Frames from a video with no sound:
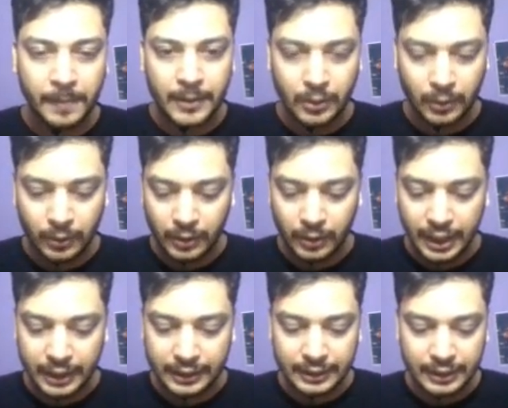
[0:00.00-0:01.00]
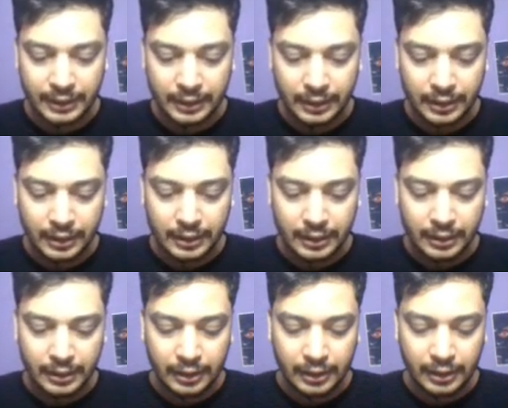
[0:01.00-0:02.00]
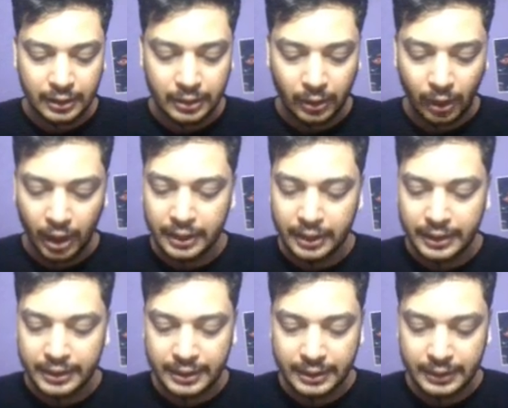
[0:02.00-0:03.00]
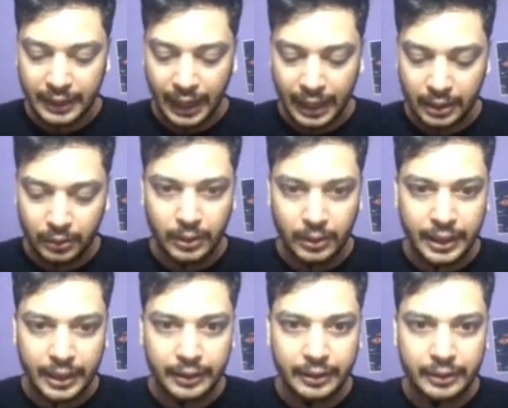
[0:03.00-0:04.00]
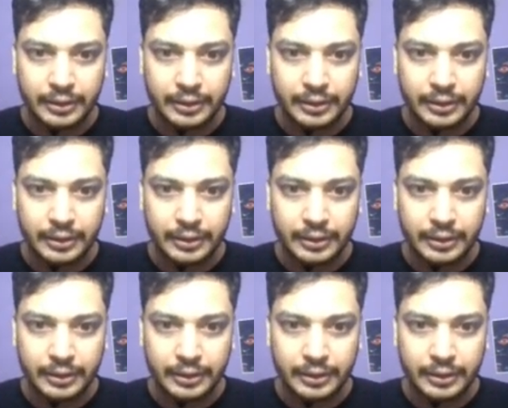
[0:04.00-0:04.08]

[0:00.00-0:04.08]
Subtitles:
So let's call this calculate